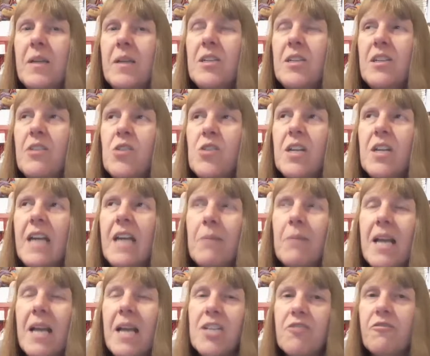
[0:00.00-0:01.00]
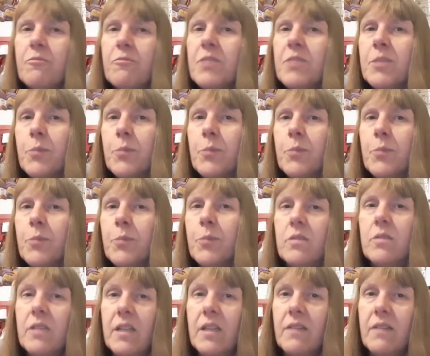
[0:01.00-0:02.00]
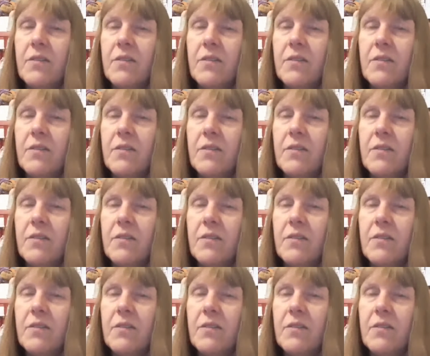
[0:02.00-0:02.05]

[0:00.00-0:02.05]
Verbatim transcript: But, you know, you can get pleasure from sport.